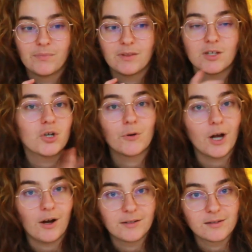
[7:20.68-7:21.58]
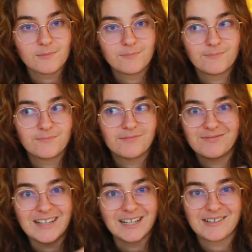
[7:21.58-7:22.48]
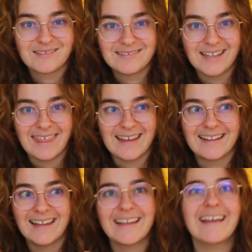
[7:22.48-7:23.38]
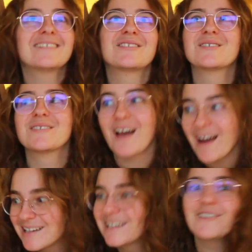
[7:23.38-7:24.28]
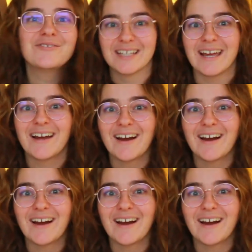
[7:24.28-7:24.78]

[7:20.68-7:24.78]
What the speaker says: There's no cars, like nothing. Like I loved it.